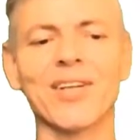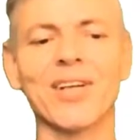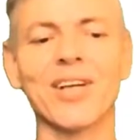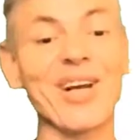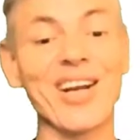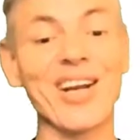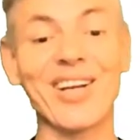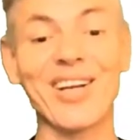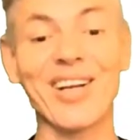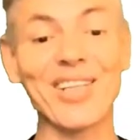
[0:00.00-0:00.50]

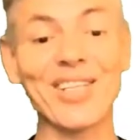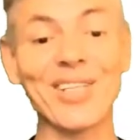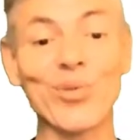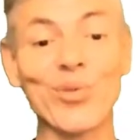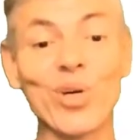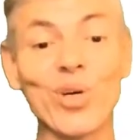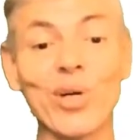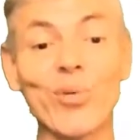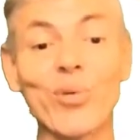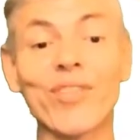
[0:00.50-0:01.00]
but it doesn't
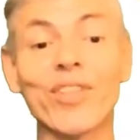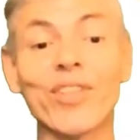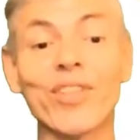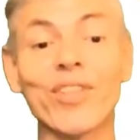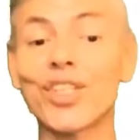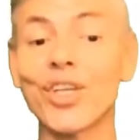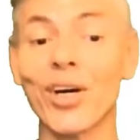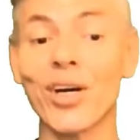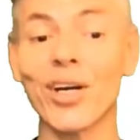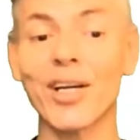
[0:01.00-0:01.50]
work with the
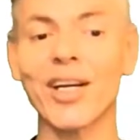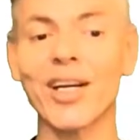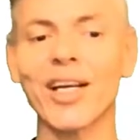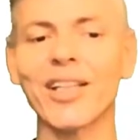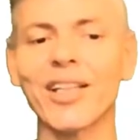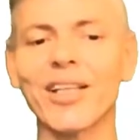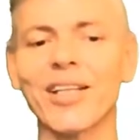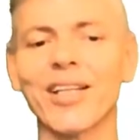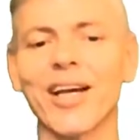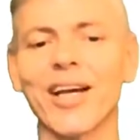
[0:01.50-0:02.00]
char
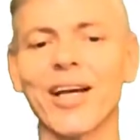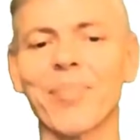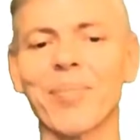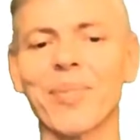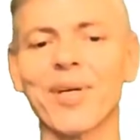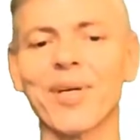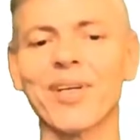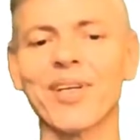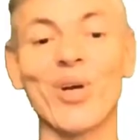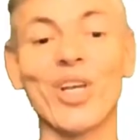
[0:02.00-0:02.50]
data type.
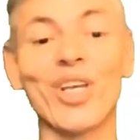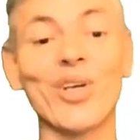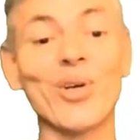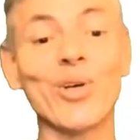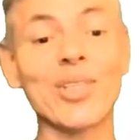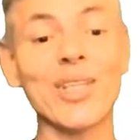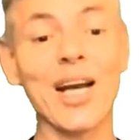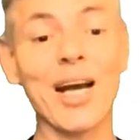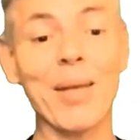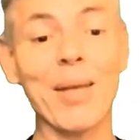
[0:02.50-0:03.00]
We
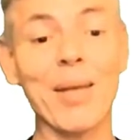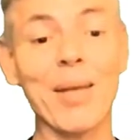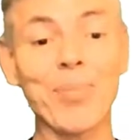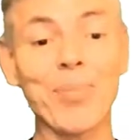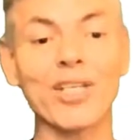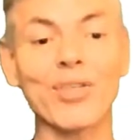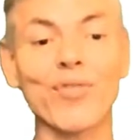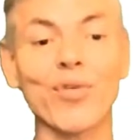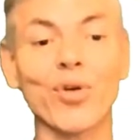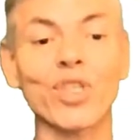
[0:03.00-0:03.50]
use
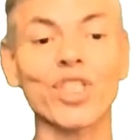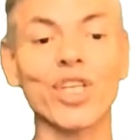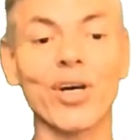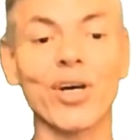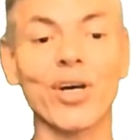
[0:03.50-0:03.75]
upcase for